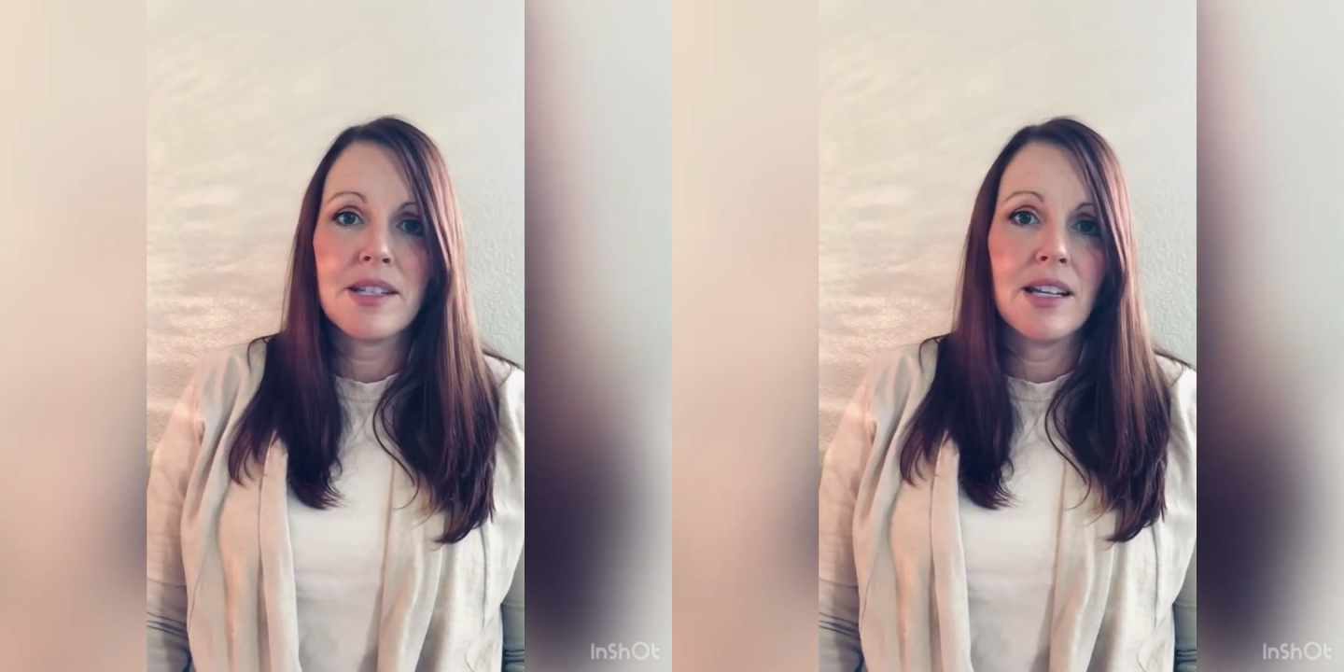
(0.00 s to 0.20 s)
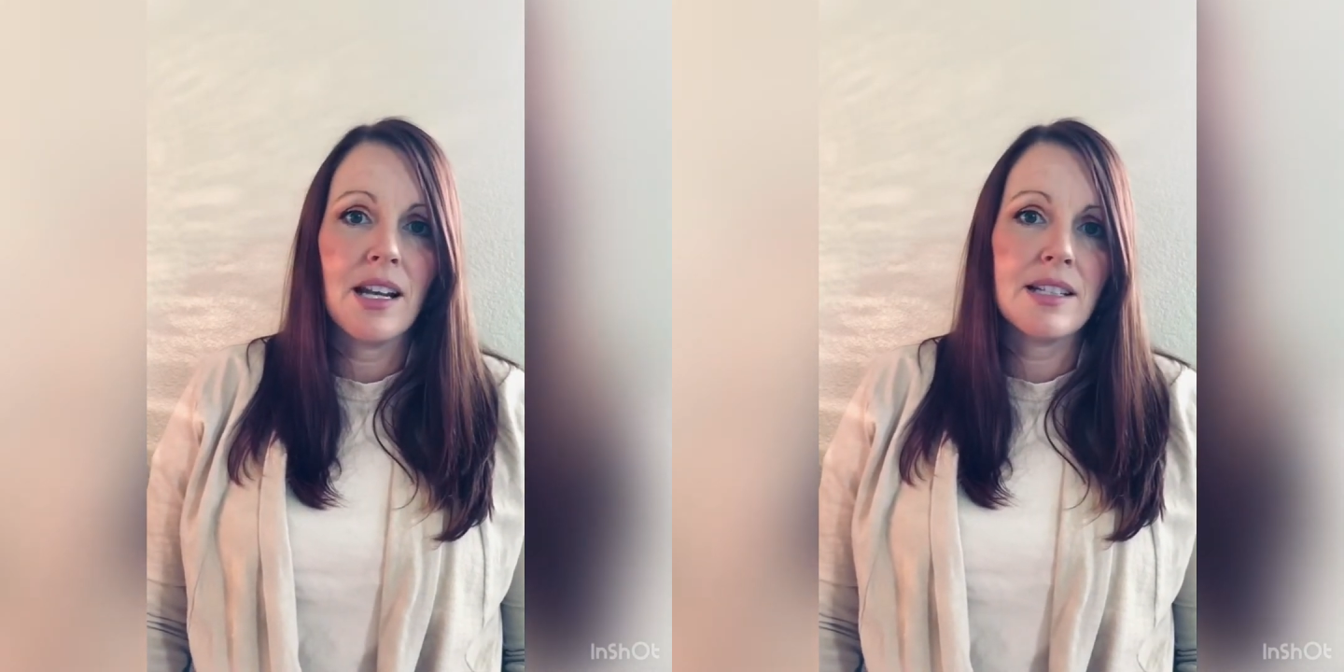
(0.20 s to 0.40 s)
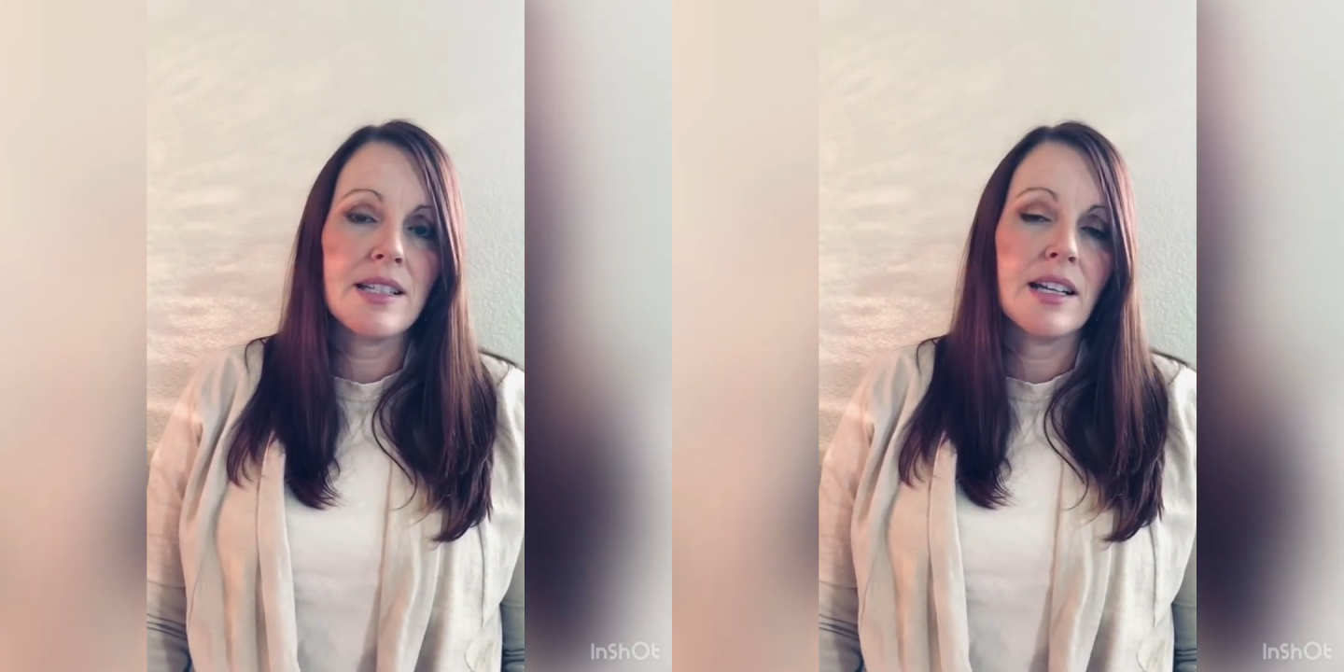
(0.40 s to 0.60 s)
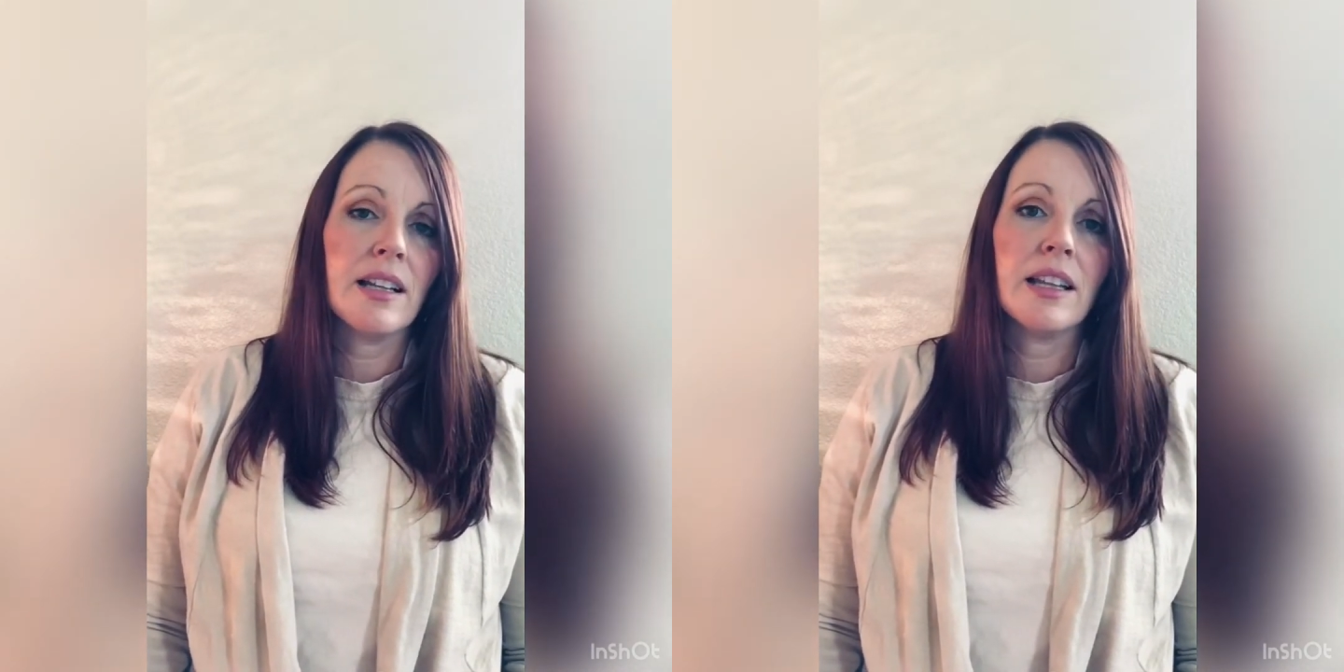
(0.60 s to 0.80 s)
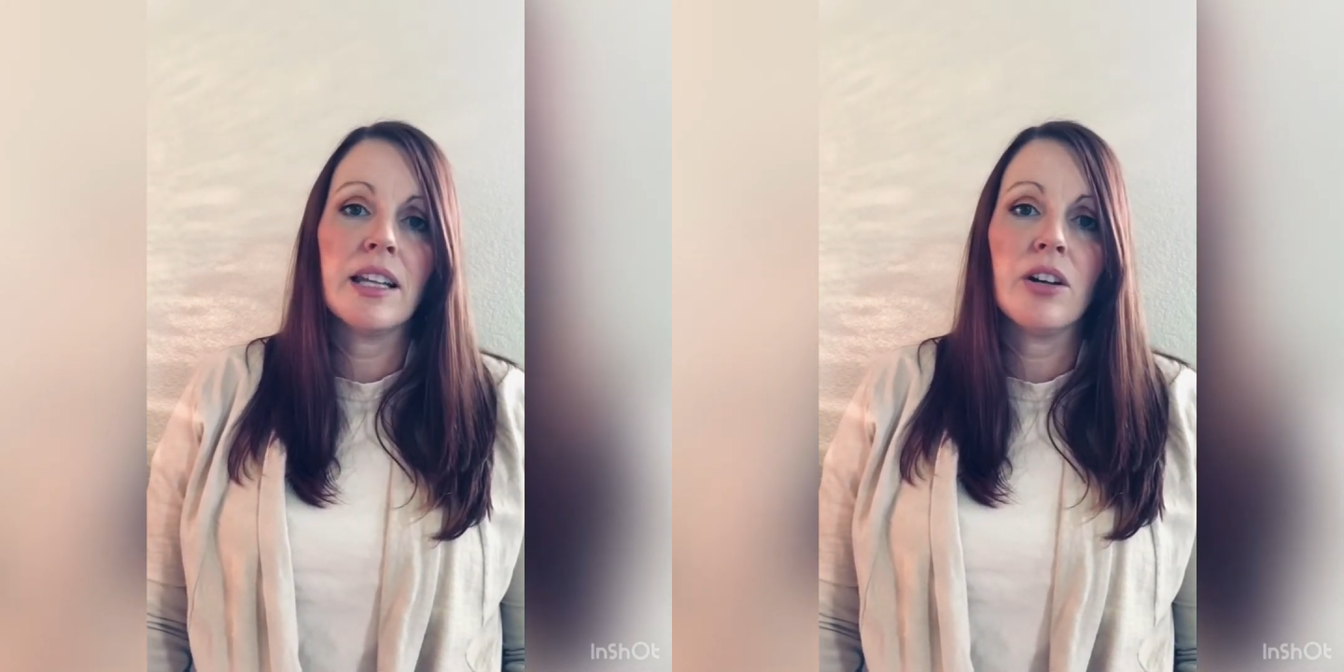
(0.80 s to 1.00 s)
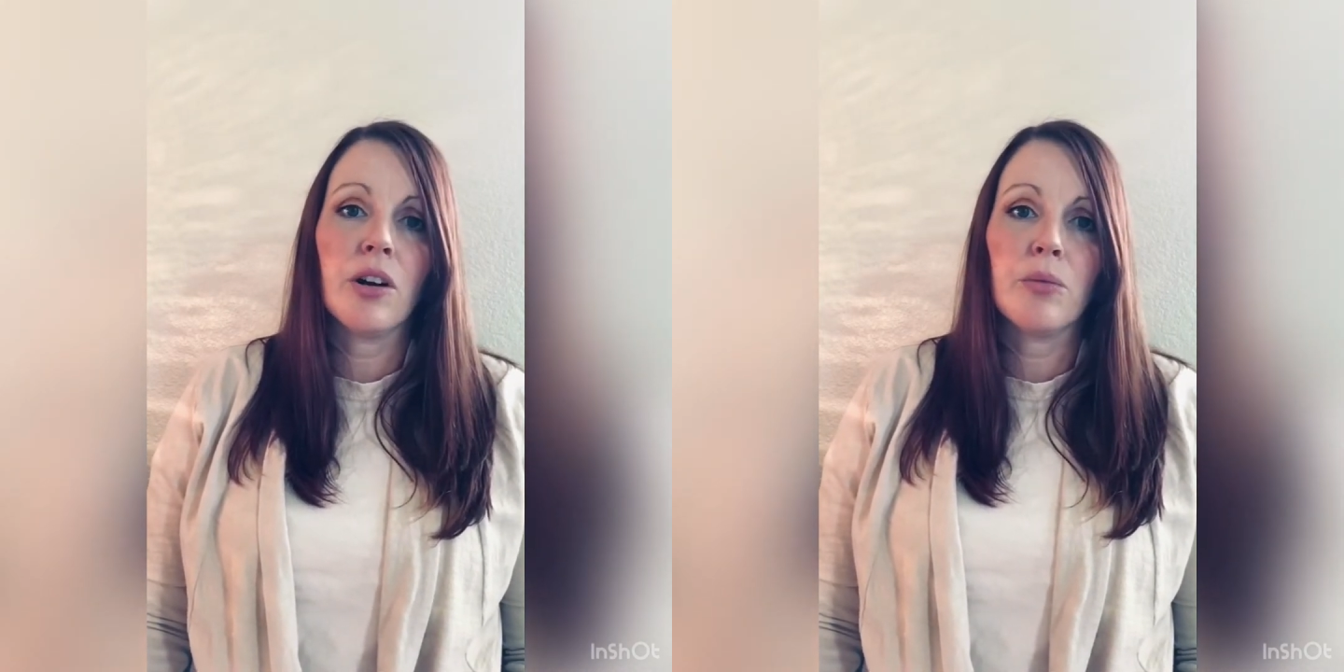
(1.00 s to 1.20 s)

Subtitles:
need us to clean our